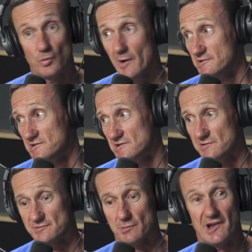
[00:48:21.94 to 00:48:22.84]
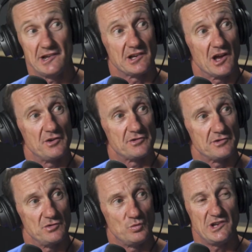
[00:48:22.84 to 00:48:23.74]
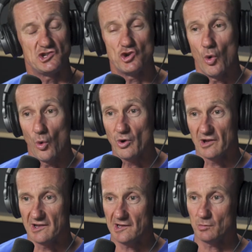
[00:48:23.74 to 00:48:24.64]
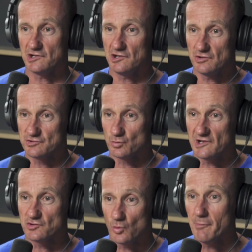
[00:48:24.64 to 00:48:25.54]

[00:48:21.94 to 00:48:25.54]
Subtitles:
weapon systems. So we had to go through which order he would use which